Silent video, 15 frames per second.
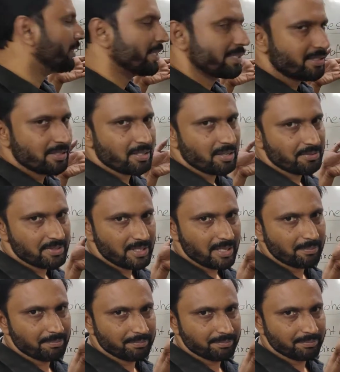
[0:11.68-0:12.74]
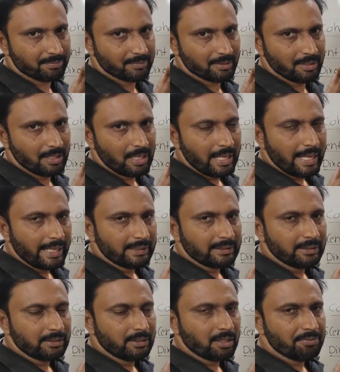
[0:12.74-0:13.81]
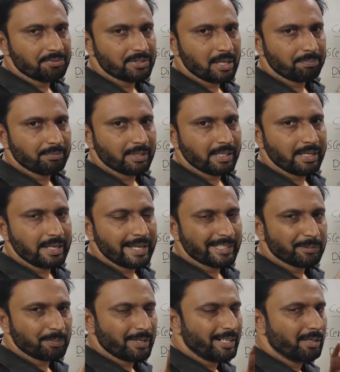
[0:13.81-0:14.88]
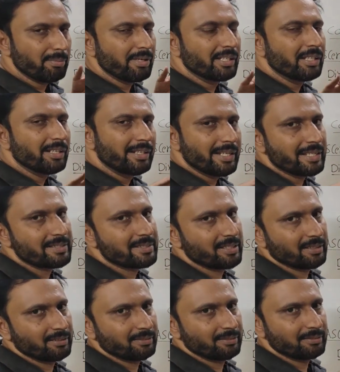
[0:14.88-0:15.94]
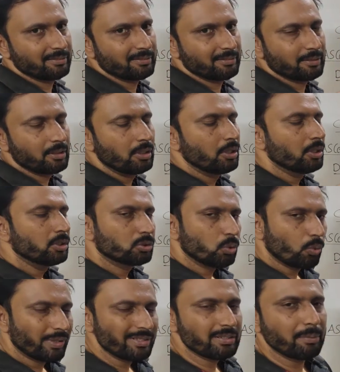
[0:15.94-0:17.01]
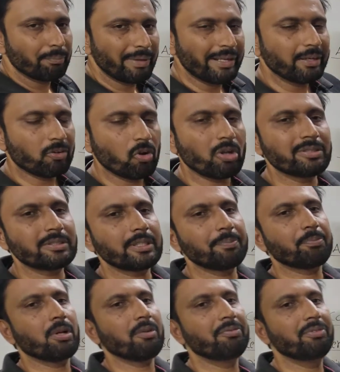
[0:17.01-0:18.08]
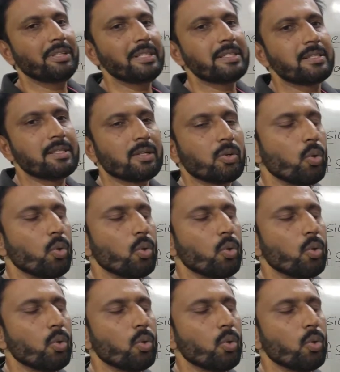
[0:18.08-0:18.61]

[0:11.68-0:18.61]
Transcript: but ascent of sap. Ascent of sap theory explained by the Dixon. So, what is the main concept of this